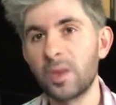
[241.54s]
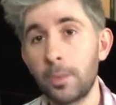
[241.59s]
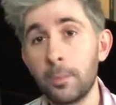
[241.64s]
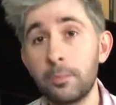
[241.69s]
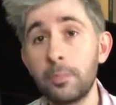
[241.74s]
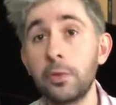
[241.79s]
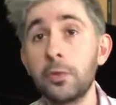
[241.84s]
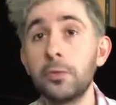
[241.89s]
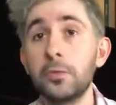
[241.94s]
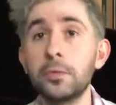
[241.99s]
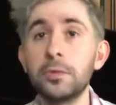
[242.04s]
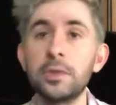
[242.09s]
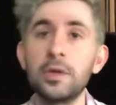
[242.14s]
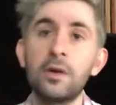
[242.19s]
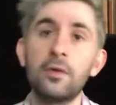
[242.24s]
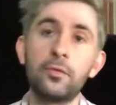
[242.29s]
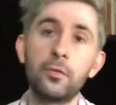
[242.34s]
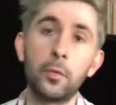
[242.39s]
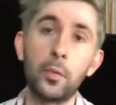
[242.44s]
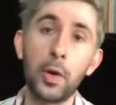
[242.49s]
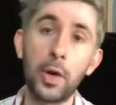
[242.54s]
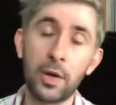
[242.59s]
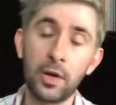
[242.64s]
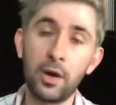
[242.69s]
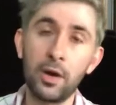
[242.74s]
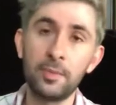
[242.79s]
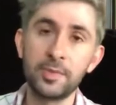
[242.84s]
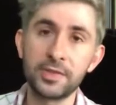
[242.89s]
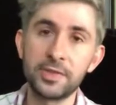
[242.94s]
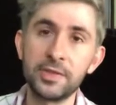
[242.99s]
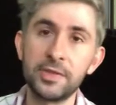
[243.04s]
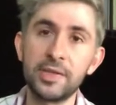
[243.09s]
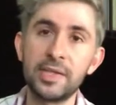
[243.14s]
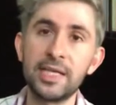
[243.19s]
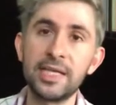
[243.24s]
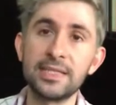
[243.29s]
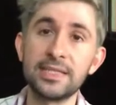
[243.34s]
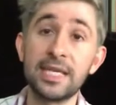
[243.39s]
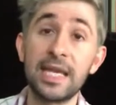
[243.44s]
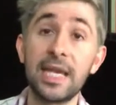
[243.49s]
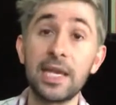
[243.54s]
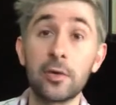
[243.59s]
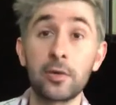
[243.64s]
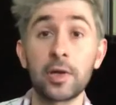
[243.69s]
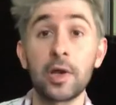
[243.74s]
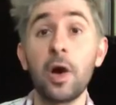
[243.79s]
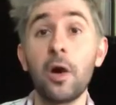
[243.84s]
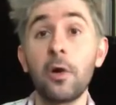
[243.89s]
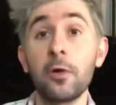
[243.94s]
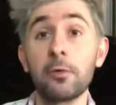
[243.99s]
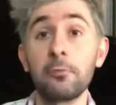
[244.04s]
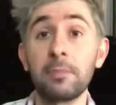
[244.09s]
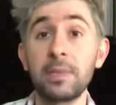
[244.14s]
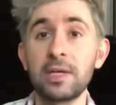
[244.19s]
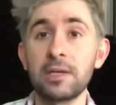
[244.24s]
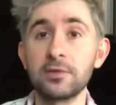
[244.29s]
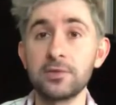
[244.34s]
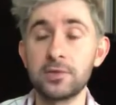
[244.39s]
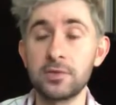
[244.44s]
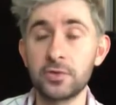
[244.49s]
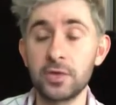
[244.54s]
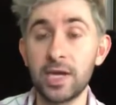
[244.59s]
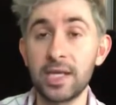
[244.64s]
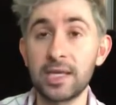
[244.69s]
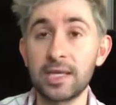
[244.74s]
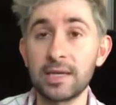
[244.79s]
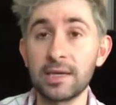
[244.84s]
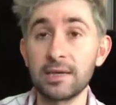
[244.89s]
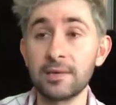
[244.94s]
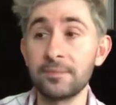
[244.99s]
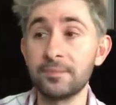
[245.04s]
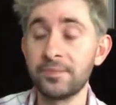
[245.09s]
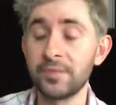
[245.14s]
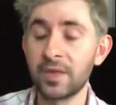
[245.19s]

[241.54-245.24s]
pool of work opportunities here at home in Australia.